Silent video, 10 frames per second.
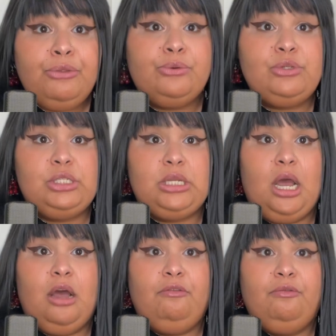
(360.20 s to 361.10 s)
through
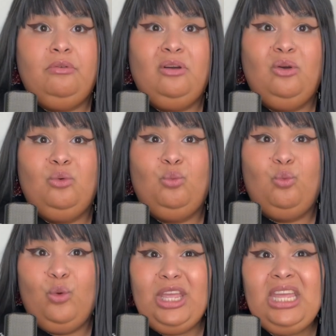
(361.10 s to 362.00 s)
stuff,
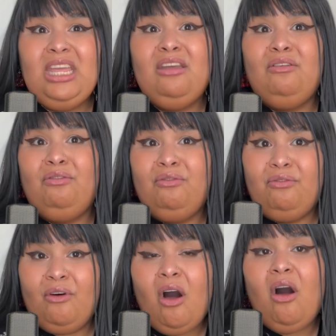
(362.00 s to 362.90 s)
we
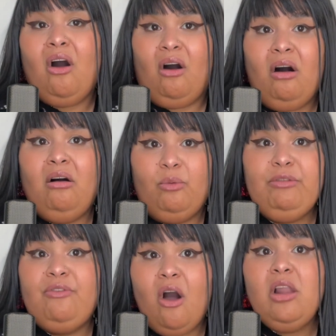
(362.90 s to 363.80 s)
fall
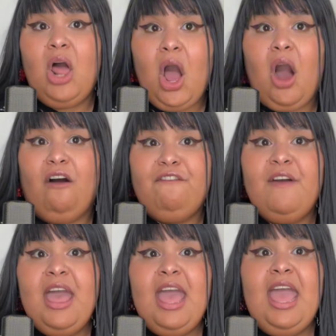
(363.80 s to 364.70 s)
off.
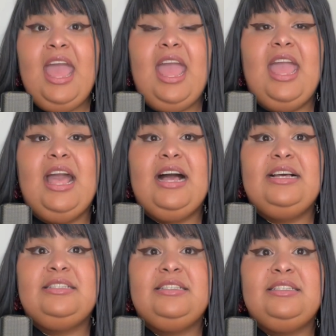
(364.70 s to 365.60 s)

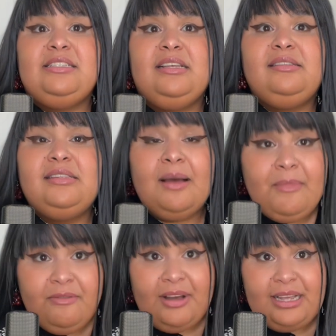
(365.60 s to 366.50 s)
And some
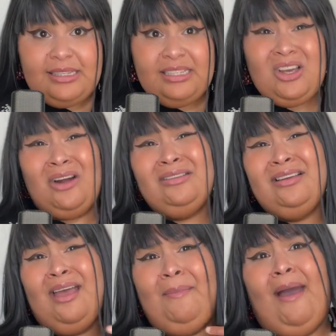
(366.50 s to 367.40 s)
of us, it's hard to
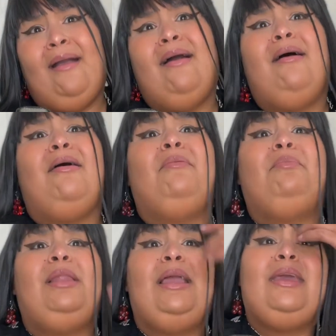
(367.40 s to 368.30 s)
get back up.
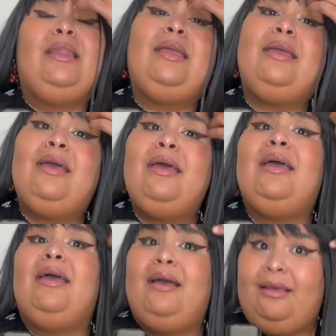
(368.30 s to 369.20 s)
Like, can I get
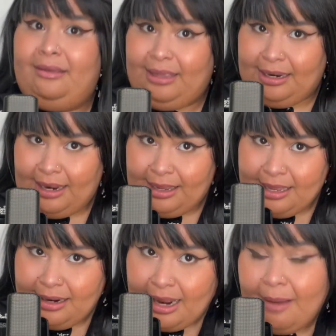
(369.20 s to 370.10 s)

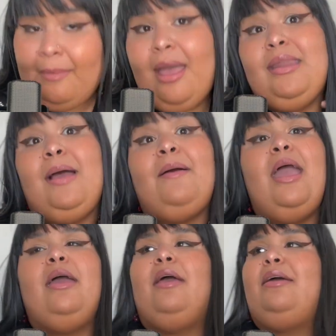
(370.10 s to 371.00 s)
an
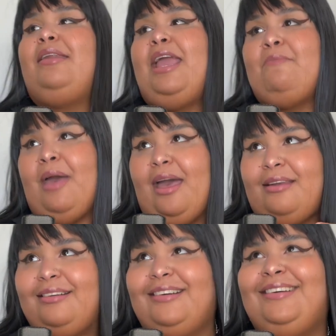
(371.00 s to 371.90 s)

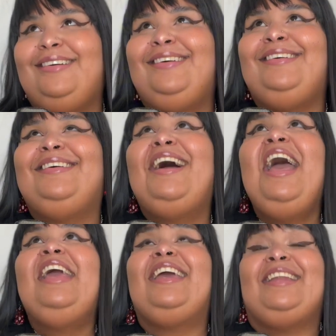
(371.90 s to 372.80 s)
amen?
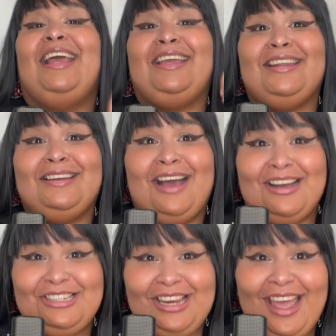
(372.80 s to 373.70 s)
Can I get an
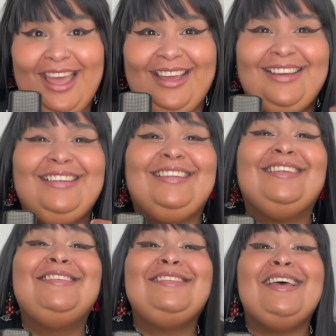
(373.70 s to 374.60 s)
ashe?
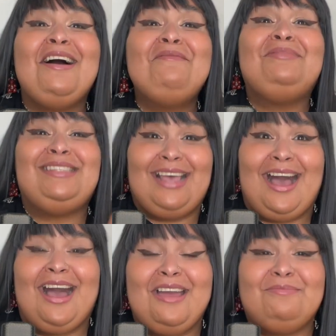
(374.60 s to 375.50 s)

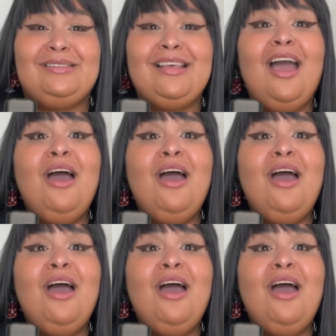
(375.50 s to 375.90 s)
Sometimes